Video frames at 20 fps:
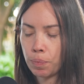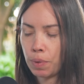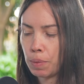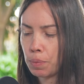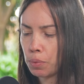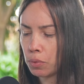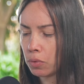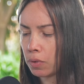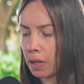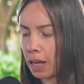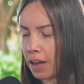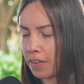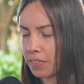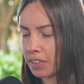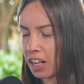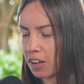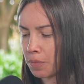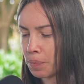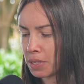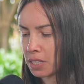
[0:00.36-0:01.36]
people have a
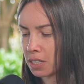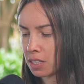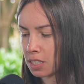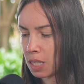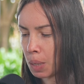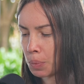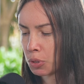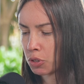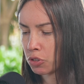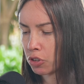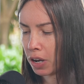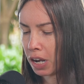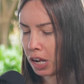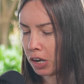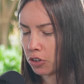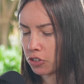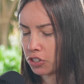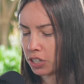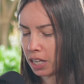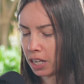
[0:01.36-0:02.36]
lot of misconceptions around
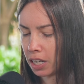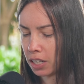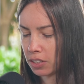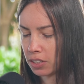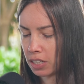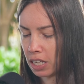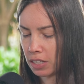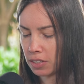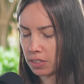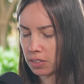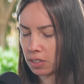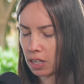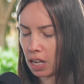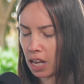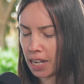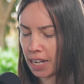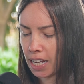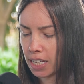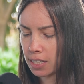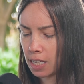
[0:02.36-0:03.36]
energy, and it's
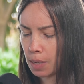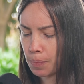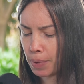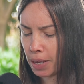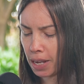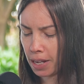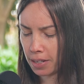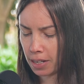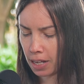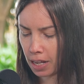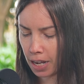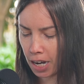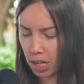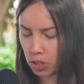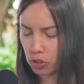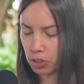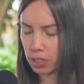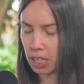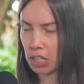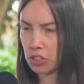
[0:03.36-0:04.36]
I guess I pay
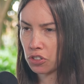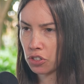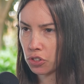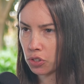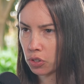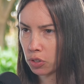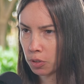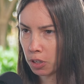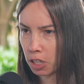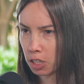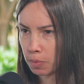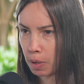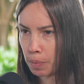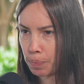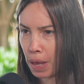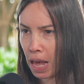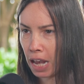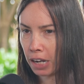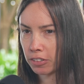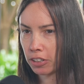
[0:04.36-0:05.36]
extra attention to it because my
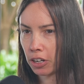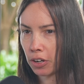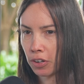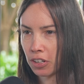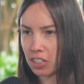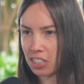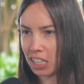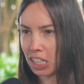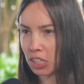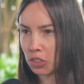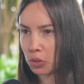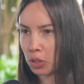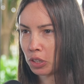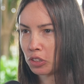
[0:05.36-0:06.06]
background is electrical